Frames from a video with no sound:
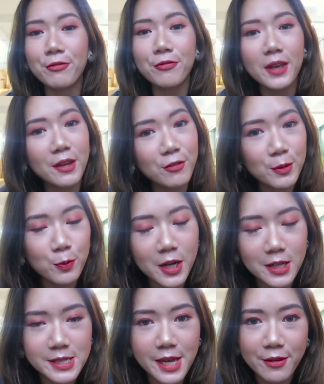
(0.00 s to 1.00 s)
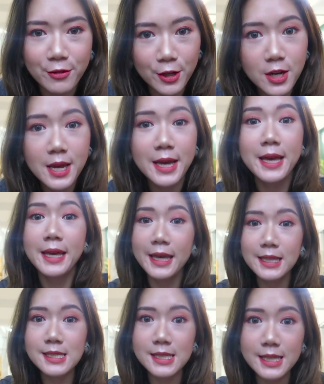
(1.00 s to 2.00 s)
favorite products ever.
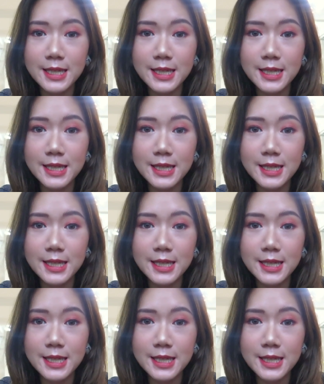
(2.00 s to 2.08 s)
It's